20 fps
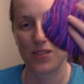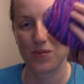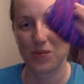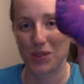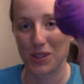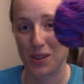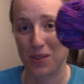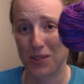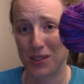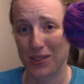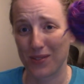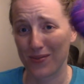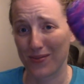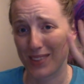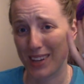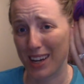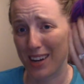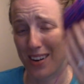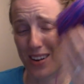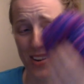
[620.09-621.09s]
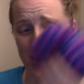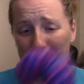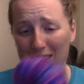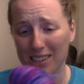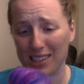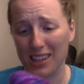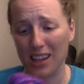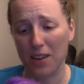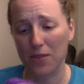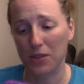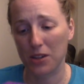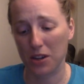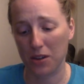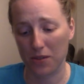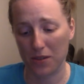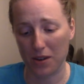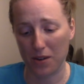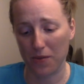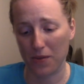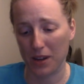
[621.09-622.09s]
So I've got all this left
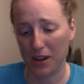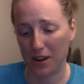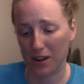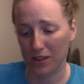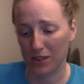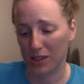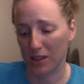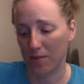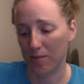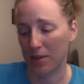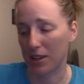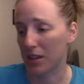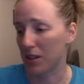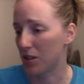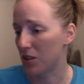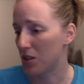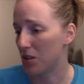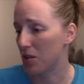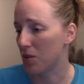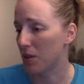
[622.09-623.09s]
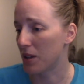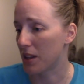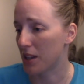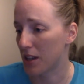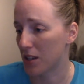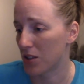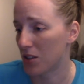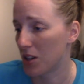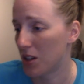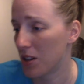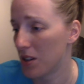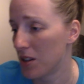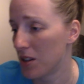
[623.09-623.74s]
over. I'll figure out something to do with it.